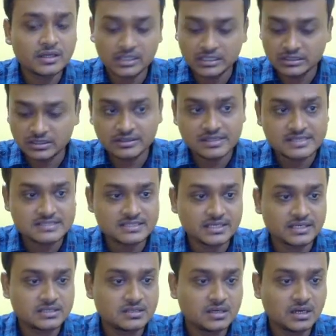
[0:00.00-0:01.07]
Kiran
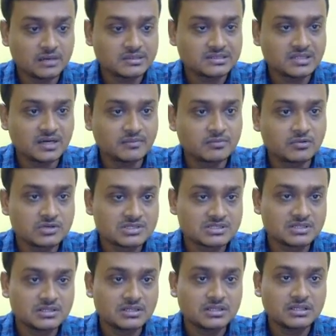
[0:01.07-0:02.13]
Desai, Amitabh
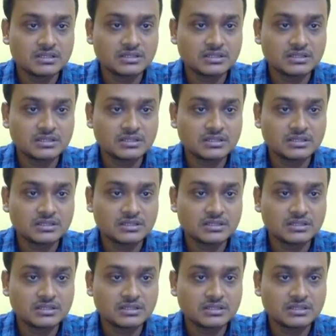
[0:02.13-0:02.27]
Ghosh.